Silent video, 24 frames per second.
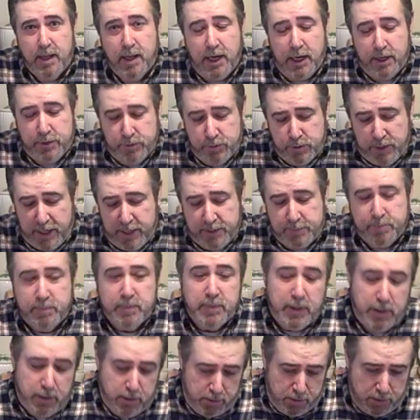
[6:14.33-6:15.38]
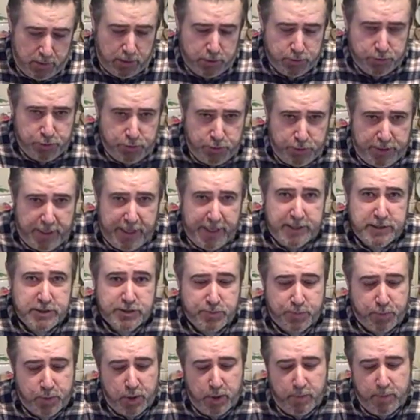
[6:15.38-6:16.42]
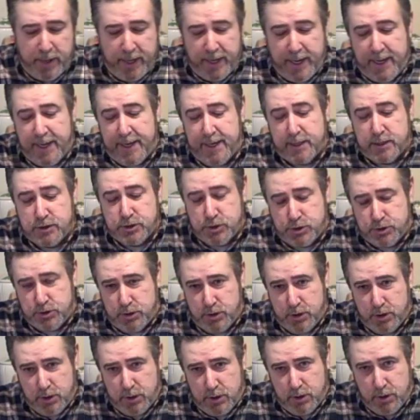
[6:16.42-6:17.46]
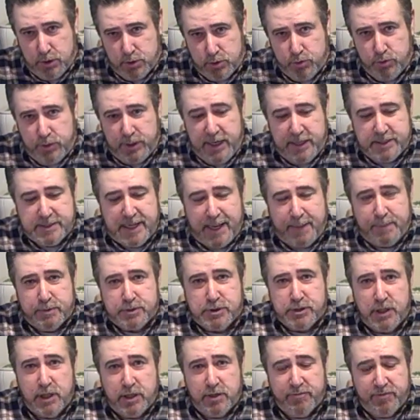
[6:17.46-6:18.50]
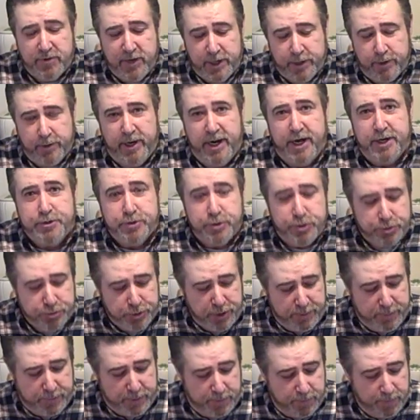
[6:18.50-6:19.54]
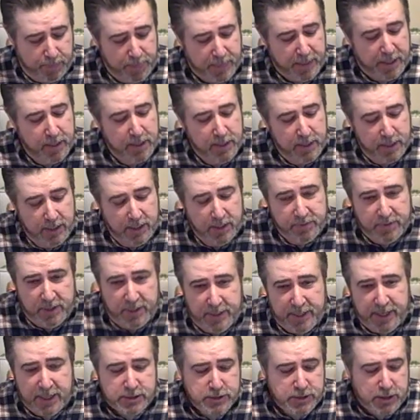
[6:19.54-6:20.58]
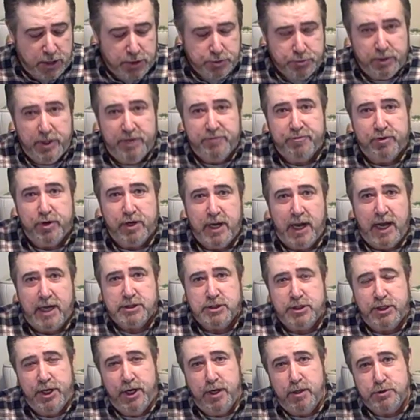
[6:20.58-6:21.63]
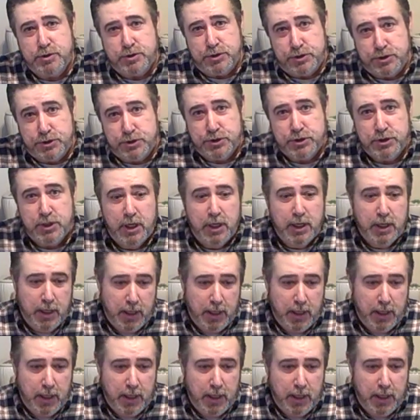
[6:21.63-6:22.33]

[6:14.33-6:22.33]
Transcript: I'll do that. 2 days probiotics, 2 days apple cider vinegar after treatment. Then next I'll treat for coccidiosis.